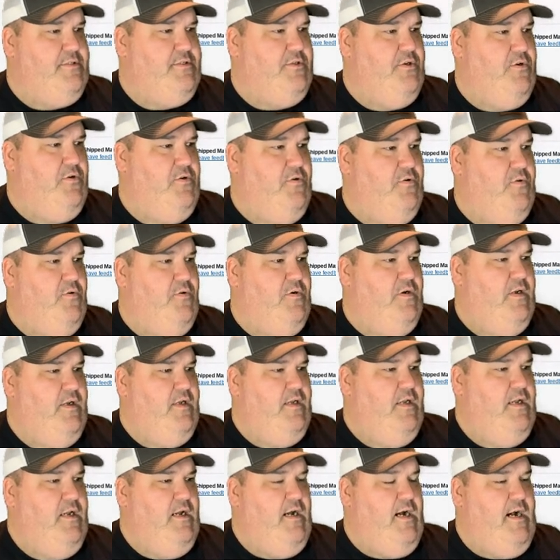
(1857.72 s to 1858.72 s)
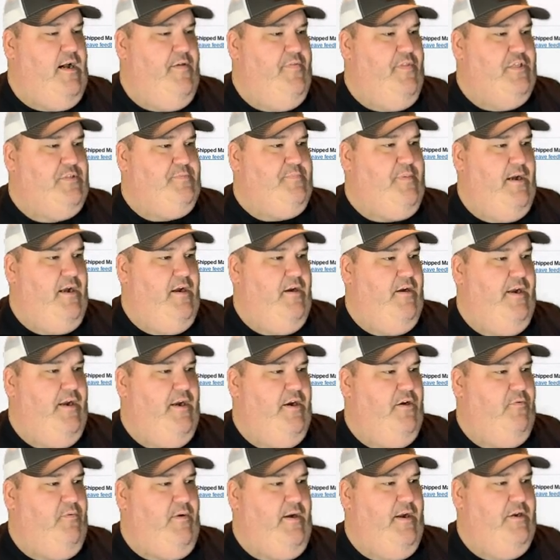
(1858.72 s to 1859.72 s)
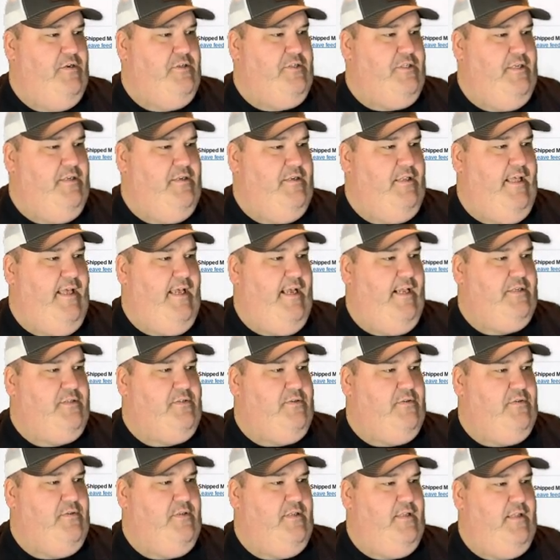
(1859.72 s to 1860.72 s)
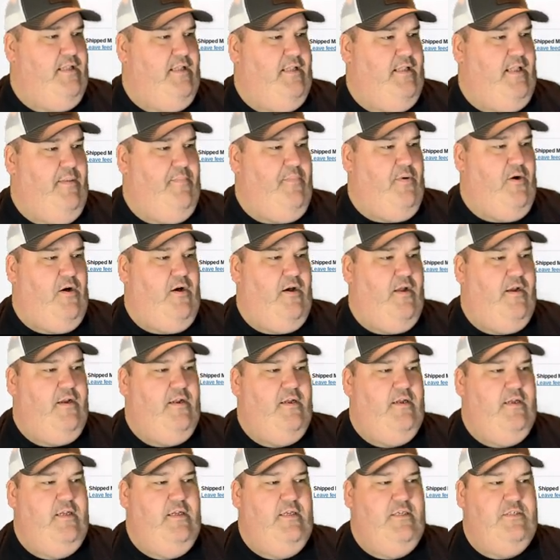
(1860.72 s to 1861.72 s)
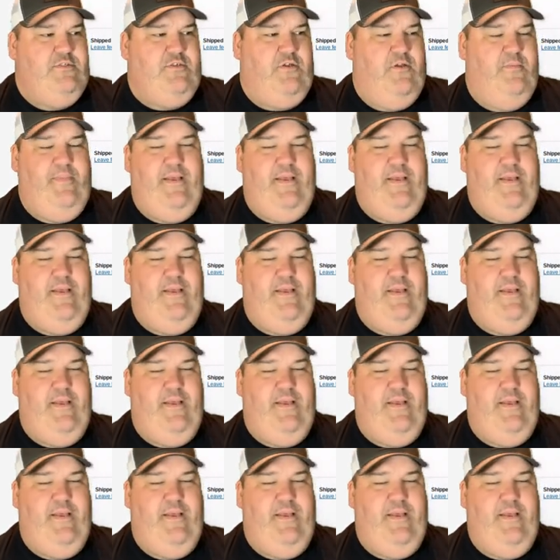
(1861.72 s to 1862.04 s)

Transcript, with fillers: so uh, this buyer here, why you're seeing canceled and then they bought. So